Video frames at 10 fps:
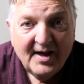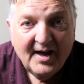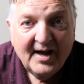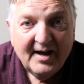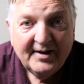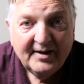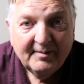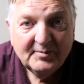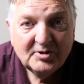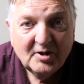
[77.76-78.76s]
Uh,
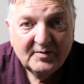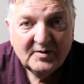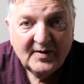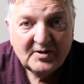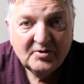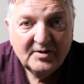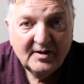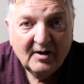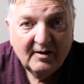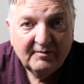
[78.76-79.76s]
I'm a service veteran
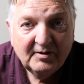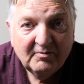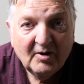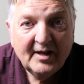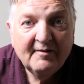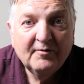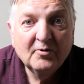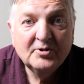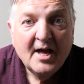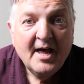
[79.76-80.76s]
of the Royal Air
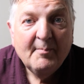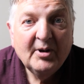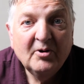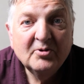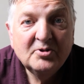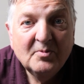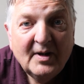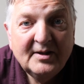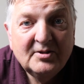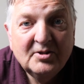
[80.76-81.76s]
Force, but I also
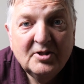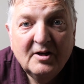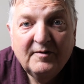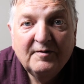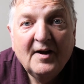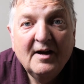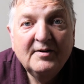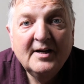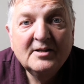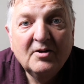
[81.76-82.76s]
managed to serve for five
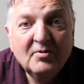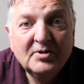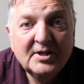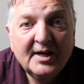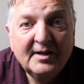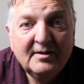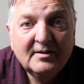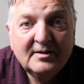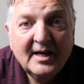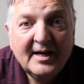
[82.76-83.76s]
years alongside
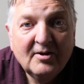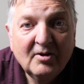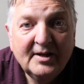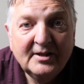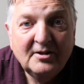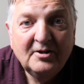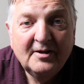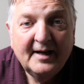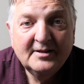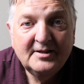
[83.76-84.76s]
colleagues in the
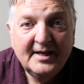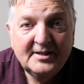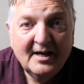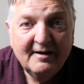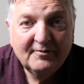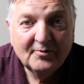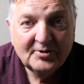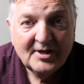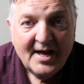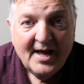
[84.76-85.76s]
United States Air
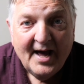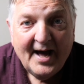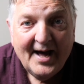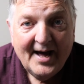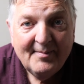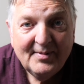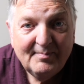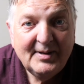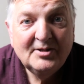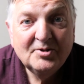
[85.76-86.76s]
Force um, it
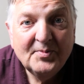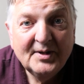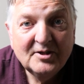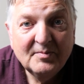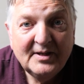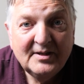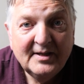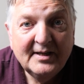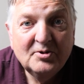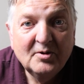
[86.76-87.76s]
means something to me
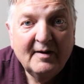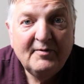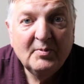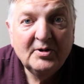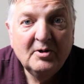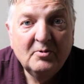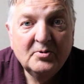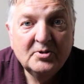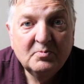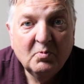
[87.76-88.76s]
today. So everybody
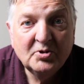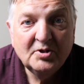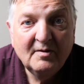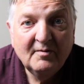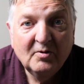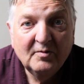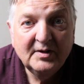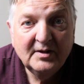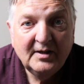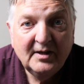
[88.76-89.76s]
who's watching over
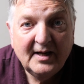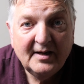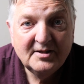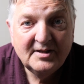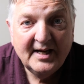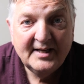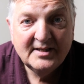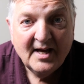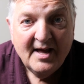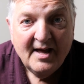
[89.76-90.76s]
in the United
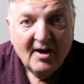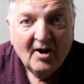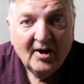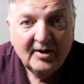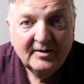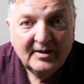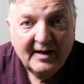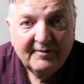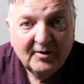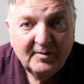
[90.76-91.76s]
States on
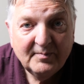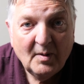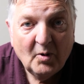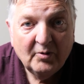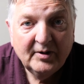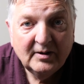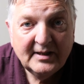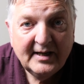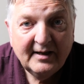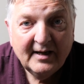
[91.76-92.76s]
uh, Memorial
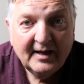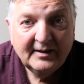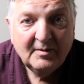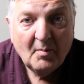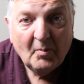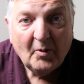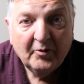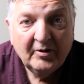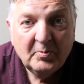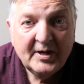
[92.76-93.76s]
Day and your
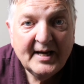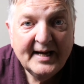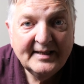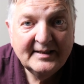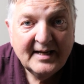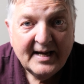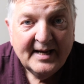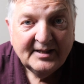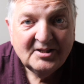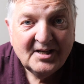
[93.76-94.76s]
Memorial Weekend,
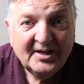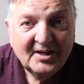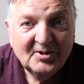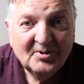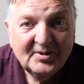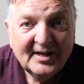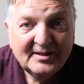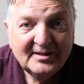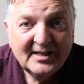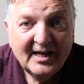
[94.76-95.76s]
just let you know
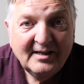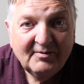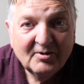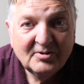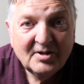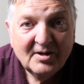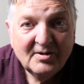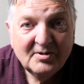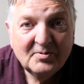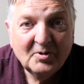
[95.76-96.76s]
that uh, you've got
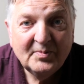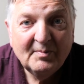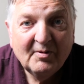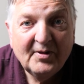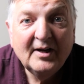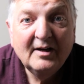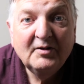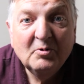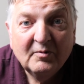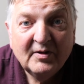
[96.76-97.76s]
some people thinking of
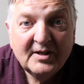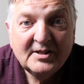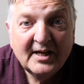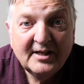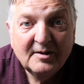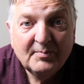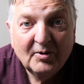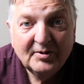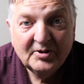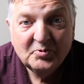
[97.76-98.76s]
you over this side of the
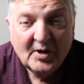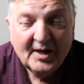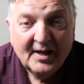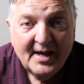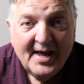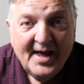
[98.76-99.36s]
pond as well.